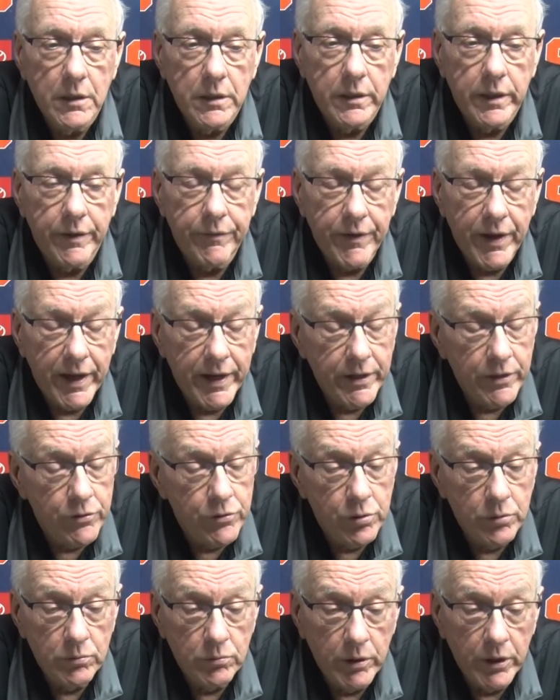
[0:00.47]
They've added
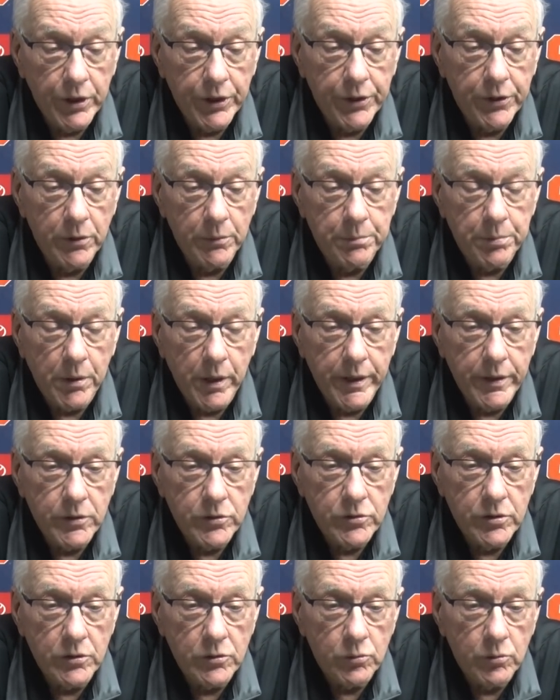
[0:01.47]
two really good
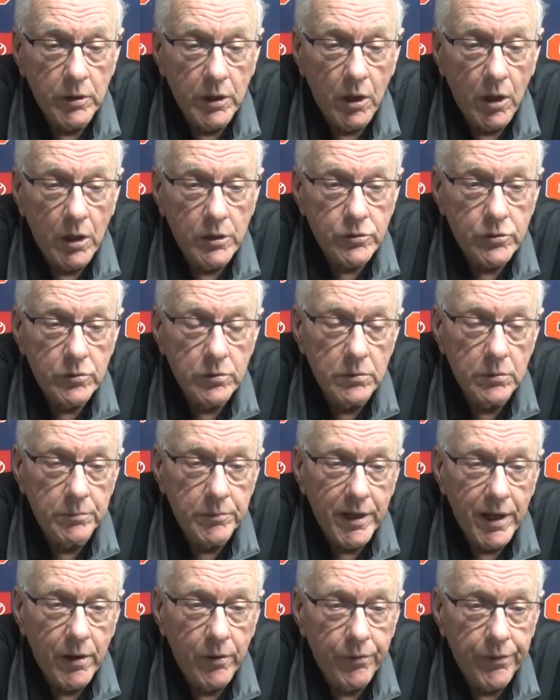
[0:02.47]
players since we lost to them
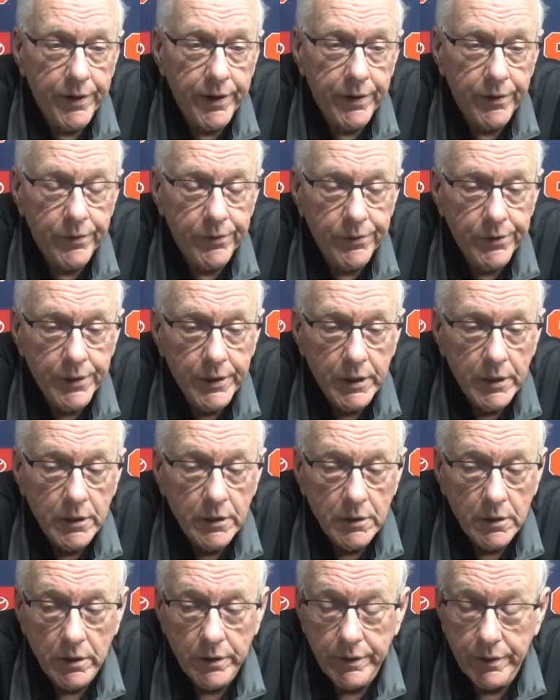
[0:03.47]
down there.
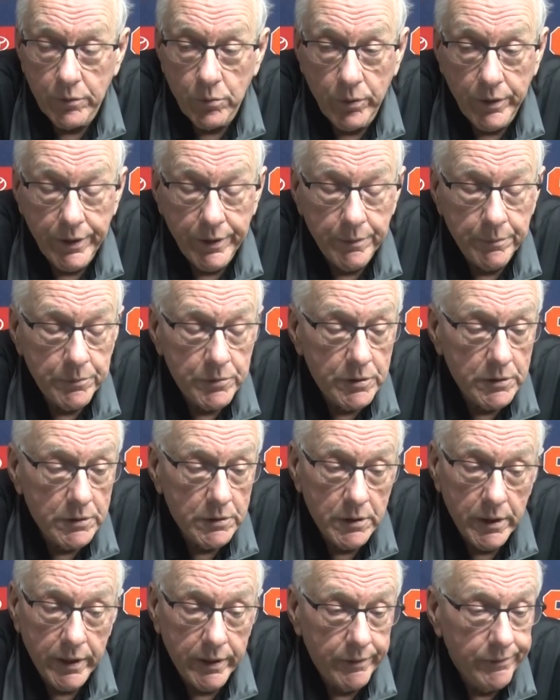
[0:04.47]
I think
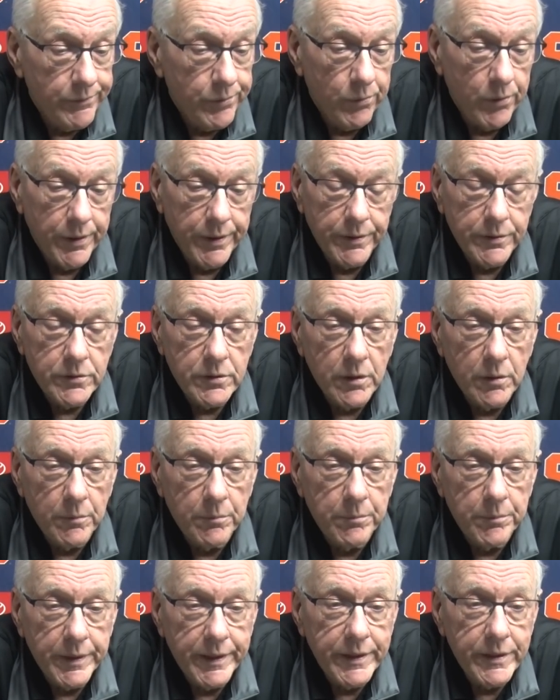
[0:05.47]
Williamson had
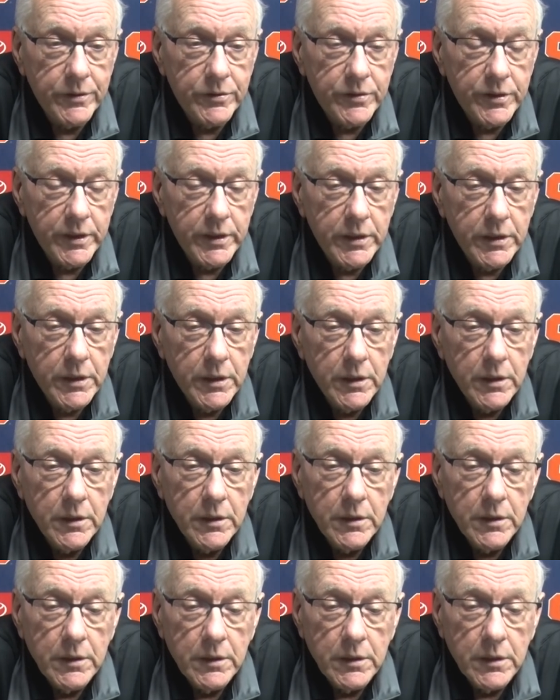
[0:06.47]
20-something easy.
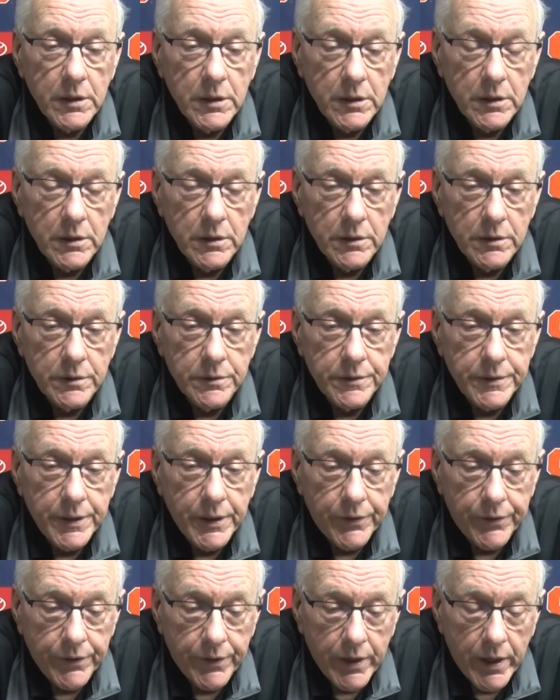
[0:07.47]
The
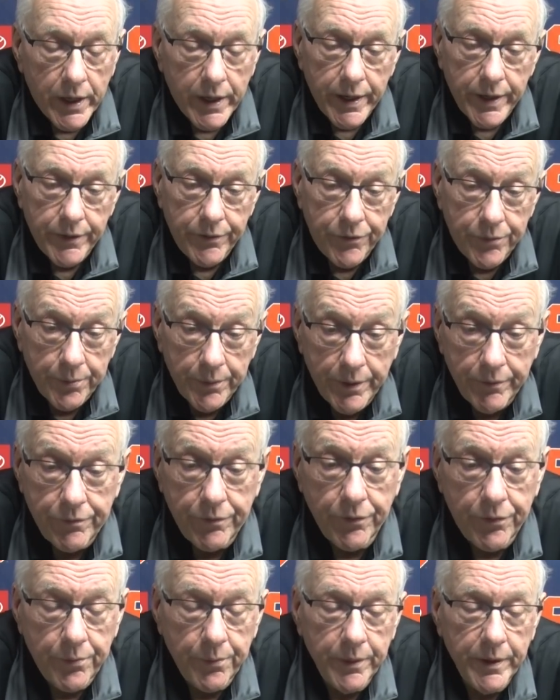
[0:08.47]
other guy had 3
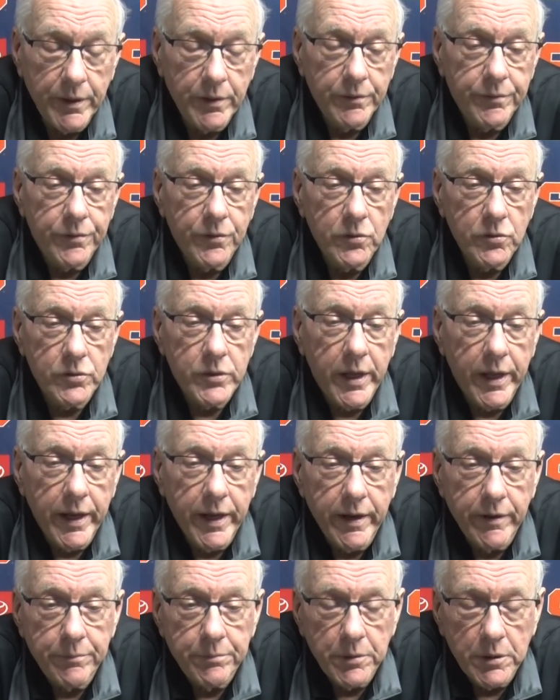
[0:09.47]
for 3 in the first
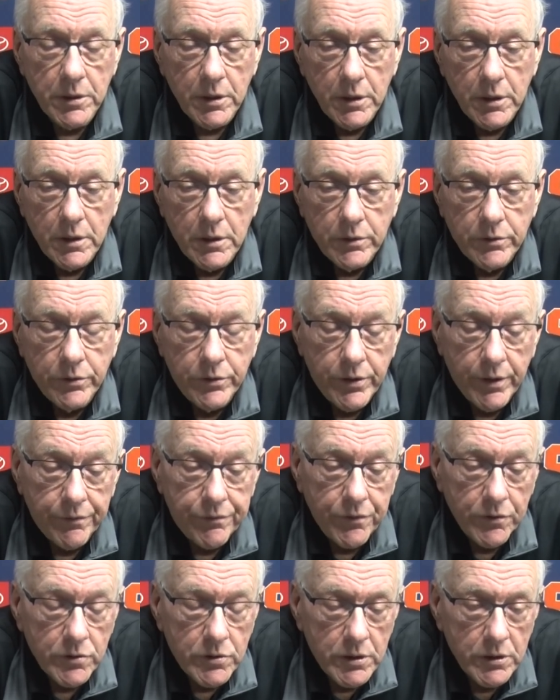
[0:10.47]
half. But the
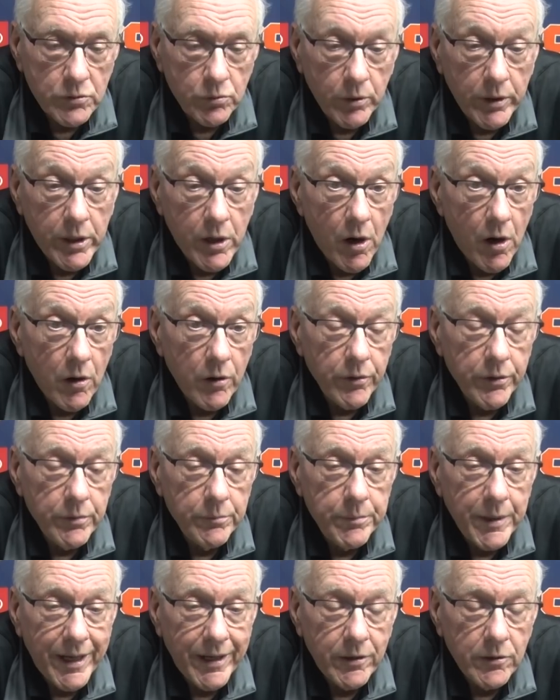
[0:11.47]
difference is we
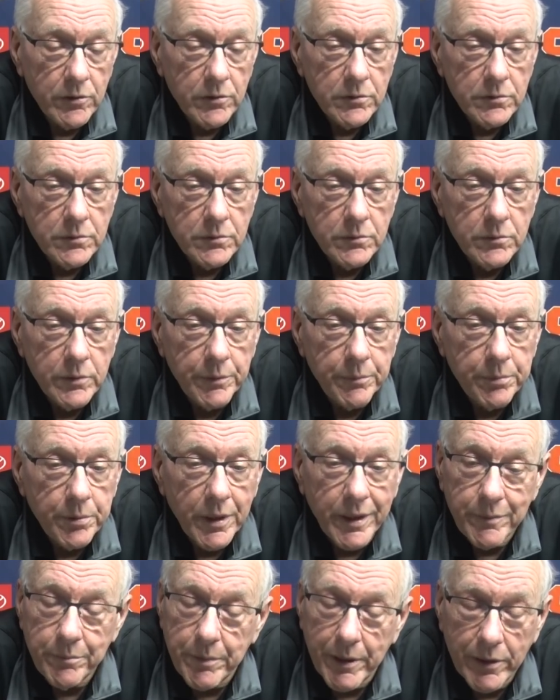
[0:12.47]
guarded better. We
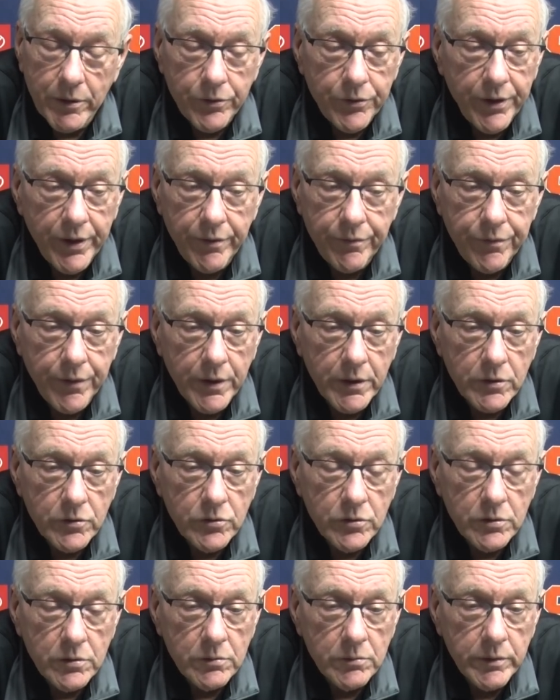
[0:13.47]
played better
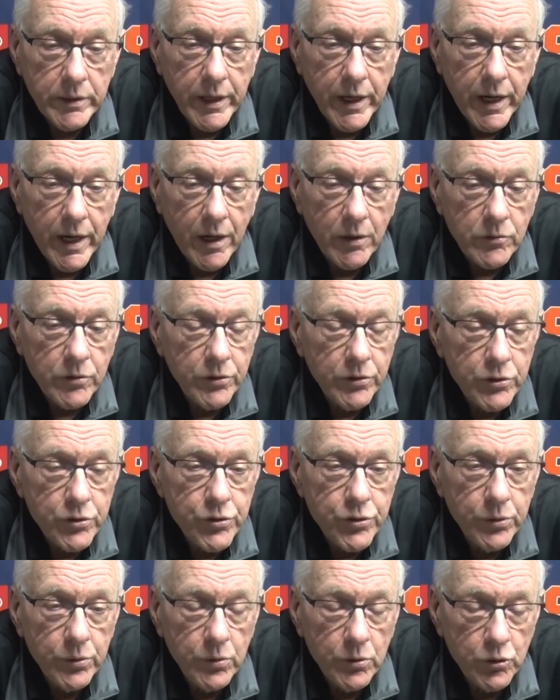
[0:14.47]
defense. We got out to the
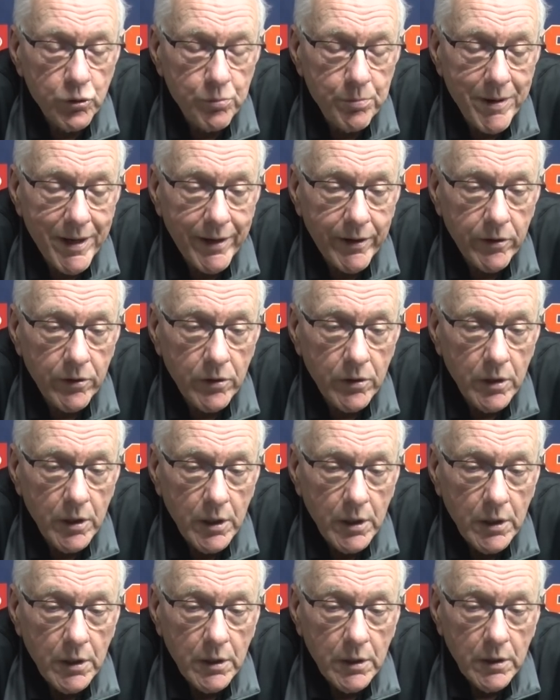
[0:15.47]
shooters better.
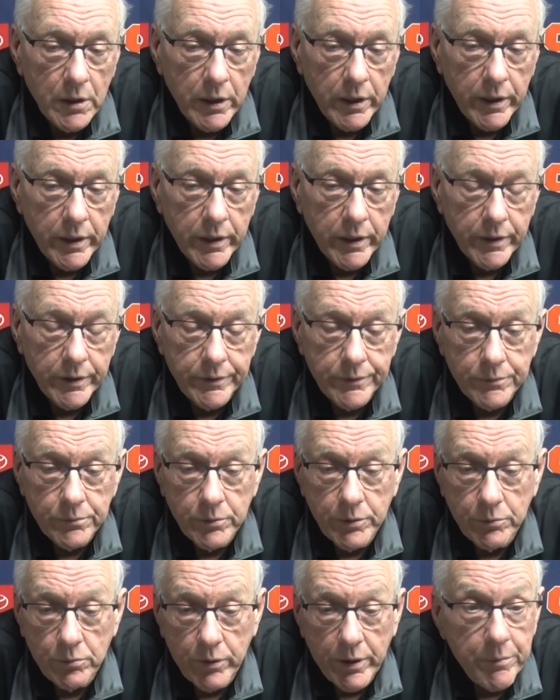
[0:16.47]
And
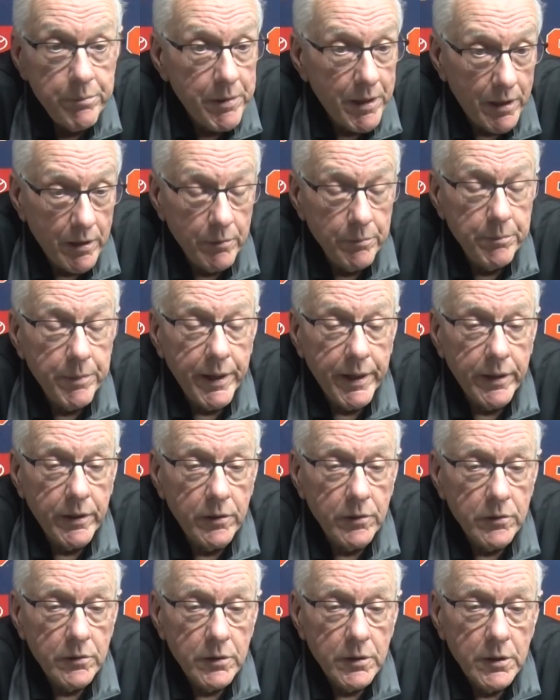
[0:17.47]
we rebounded
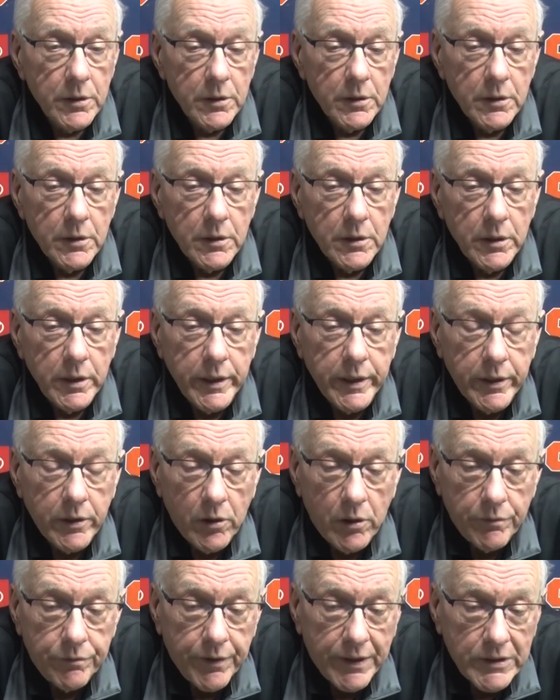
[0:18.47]
better. And
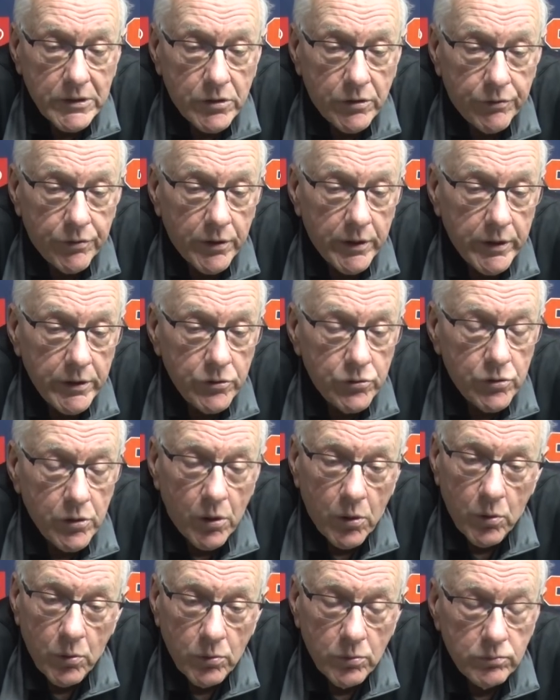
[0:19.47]
offensively,
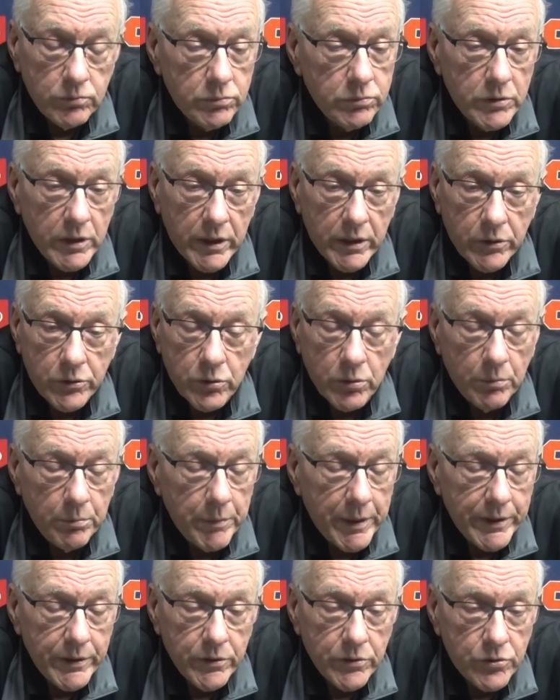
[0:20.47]
Joe did a
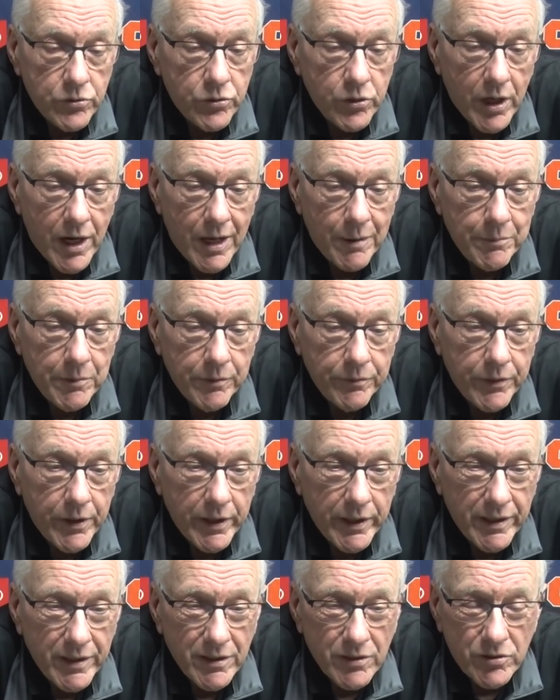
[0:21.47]
tremendous job of
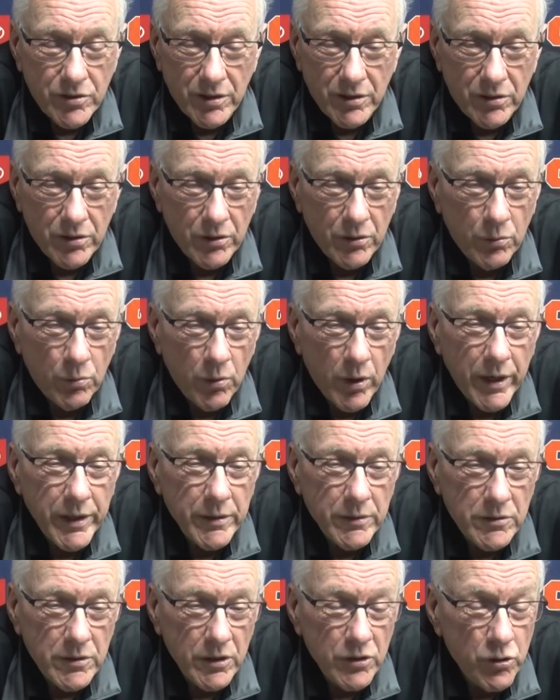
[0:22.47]
getting us into the
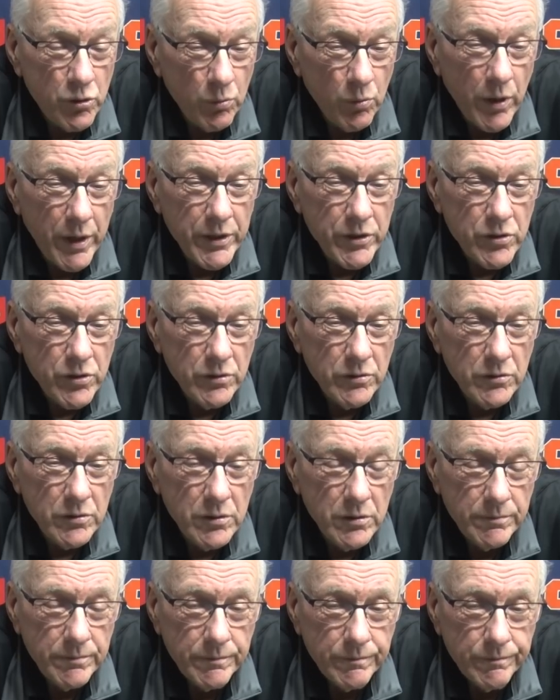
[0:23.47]
right situations,